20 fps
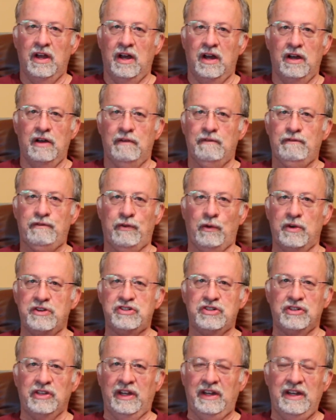
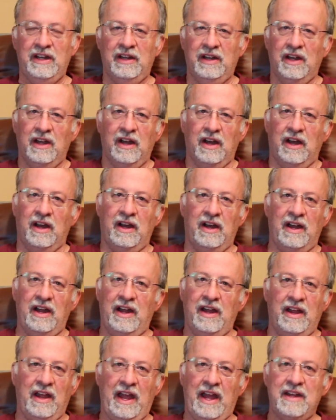unfortunately, had
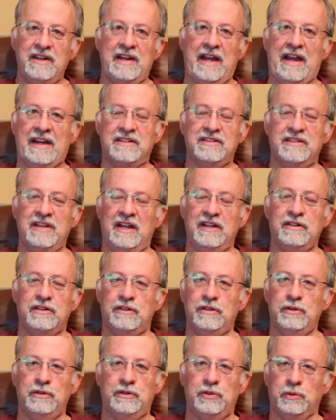an accident
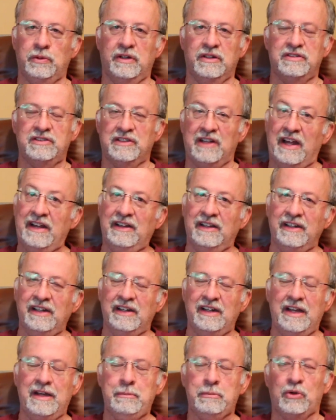due to a slightly
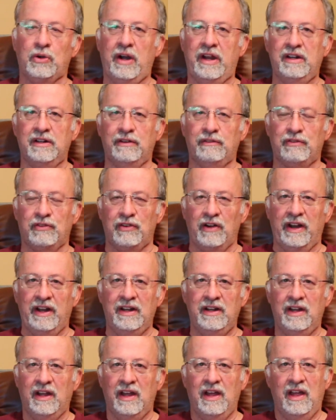inebriated
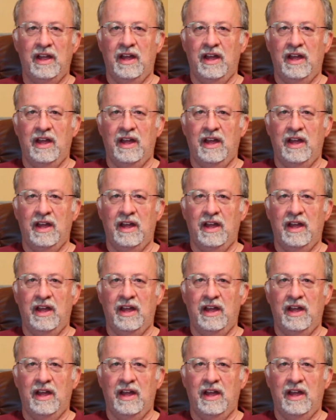friend